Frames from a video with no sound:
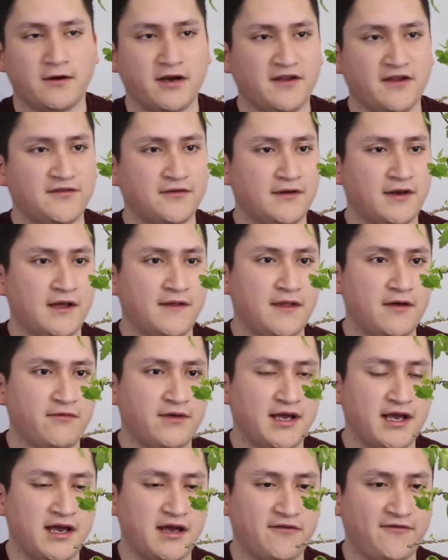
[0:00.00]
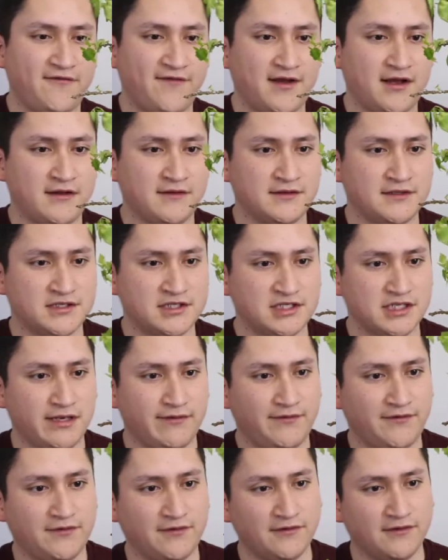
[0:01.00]
Alright, so now that we have found the
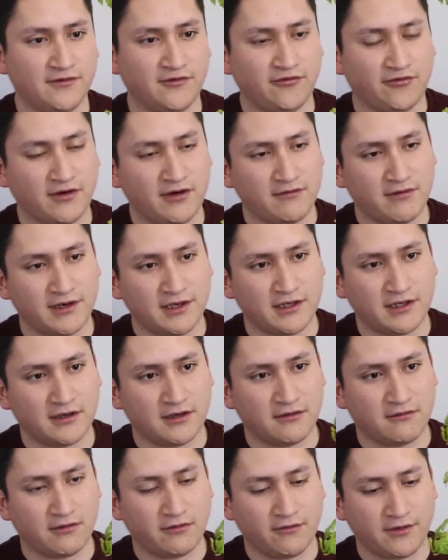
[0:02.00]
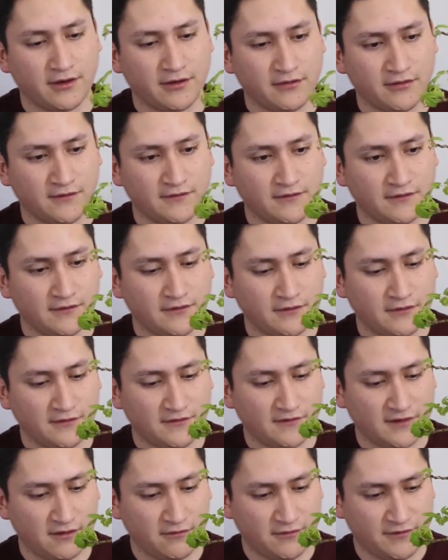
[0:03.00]
shape to the tree right here, what we're going to do
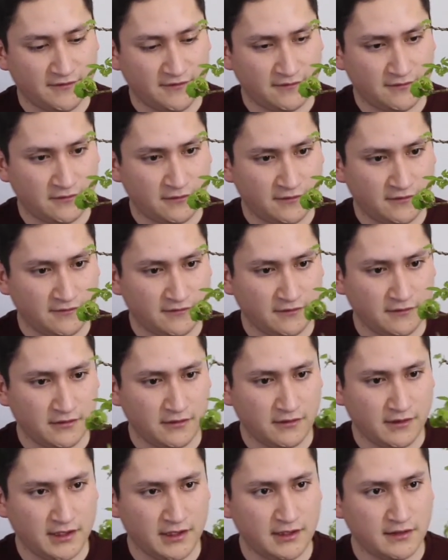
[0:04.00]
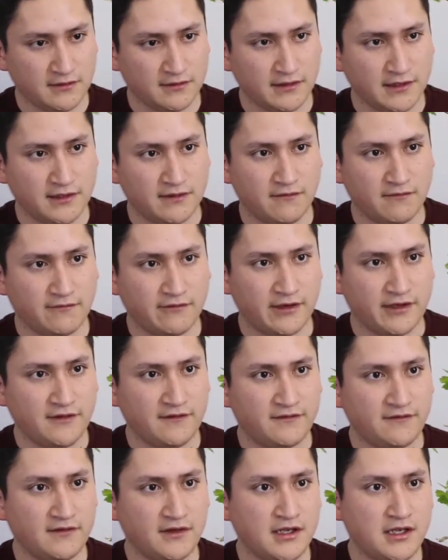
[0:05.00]
is that we're just going to go ahead and let it
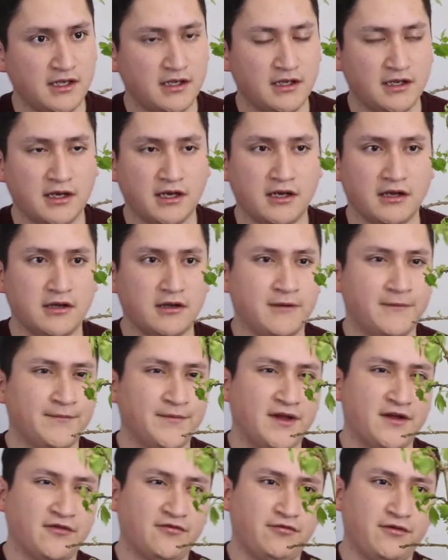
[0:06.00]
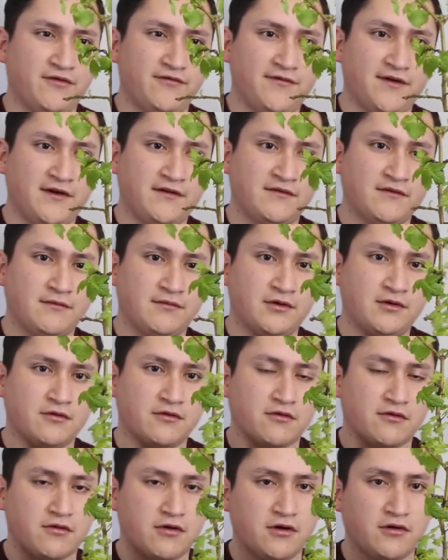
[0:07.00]
rest. As we find some new
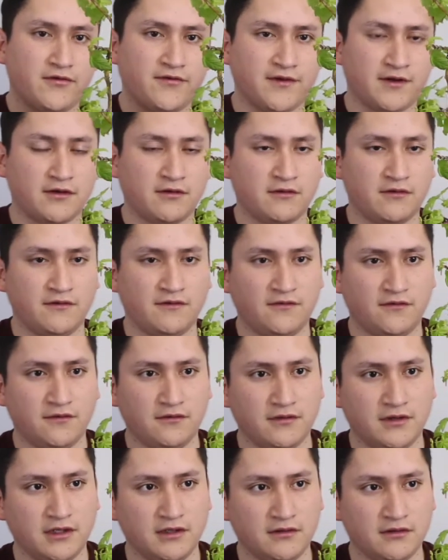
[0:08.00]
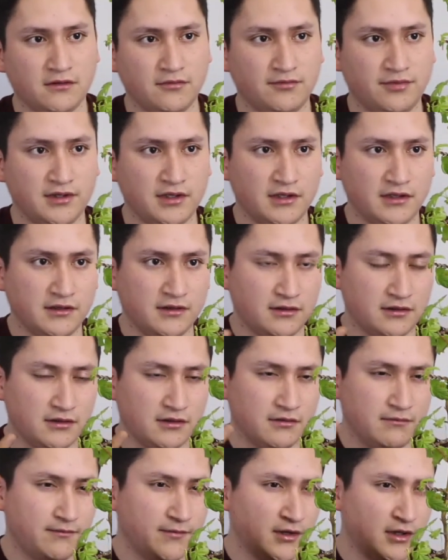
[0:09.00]
growth, I'm going to either be
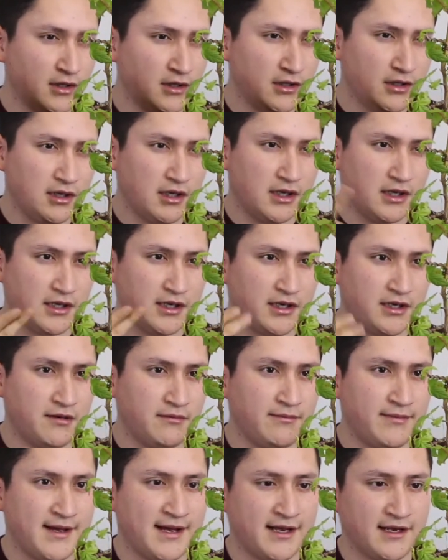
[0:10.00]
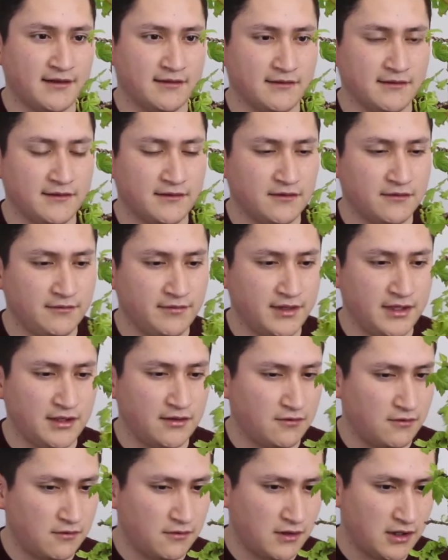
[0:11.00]
cutting back a little bit,
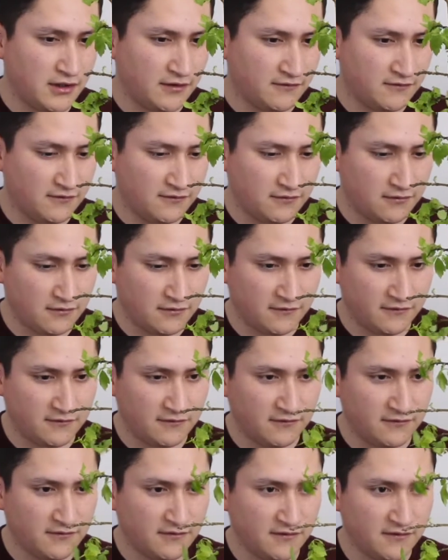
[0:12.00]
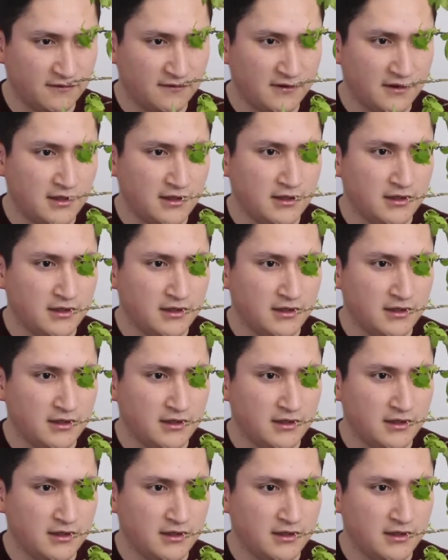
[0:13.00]
or I'm just going to just